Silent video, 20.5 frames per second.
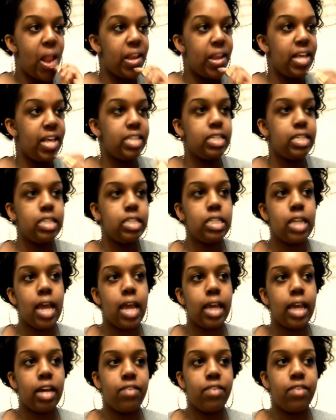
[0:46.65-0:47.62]
This isn't
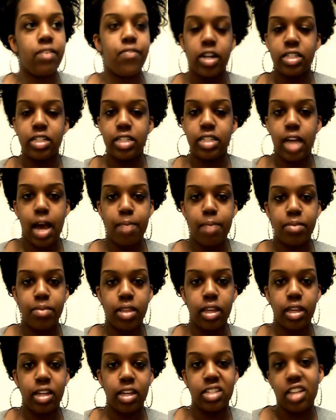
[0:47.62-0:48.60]
like a first time
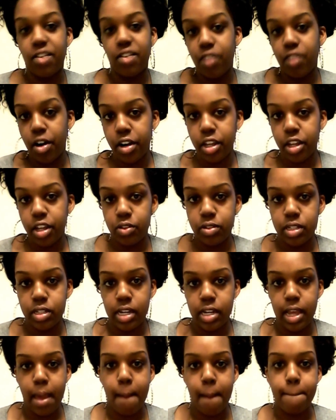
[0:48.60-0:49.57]
thing because I've already
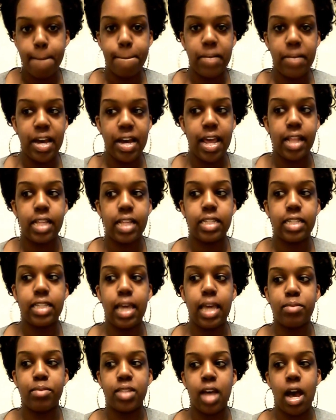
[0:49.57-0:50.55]
used it, but at the
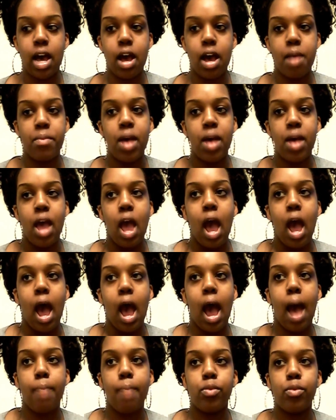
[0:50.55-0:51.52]
same time,
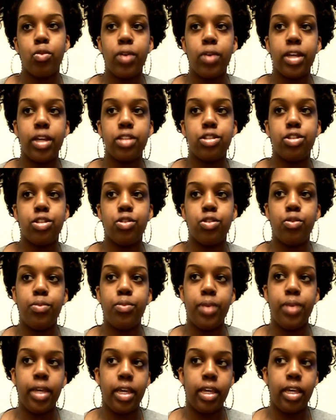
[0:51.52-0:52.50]
I'm going to
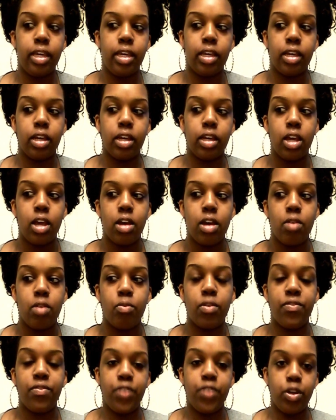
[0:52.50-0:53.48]
be
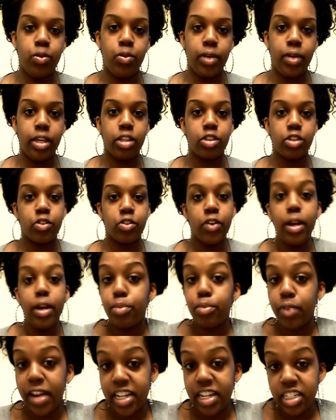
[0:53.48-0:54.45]
reviewing 3
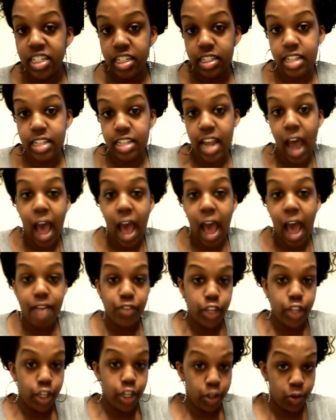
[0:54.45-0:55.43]
brushes that
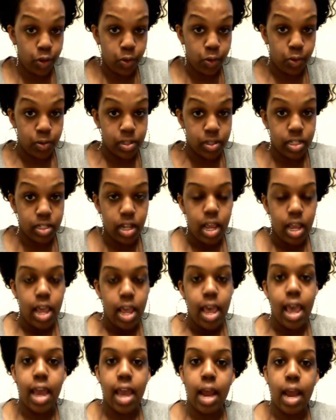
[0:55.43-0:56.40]
I've used,
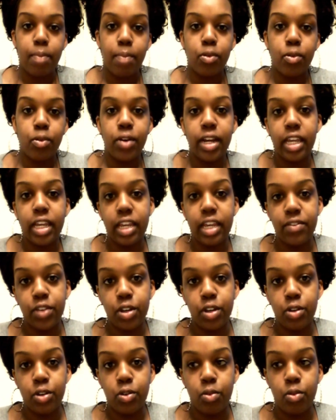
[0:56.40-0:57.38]
and I'm going to give
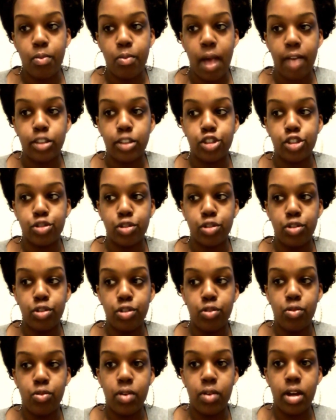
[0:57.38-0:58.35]
you my
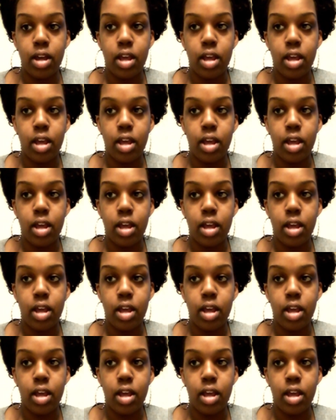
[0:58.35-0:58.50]
true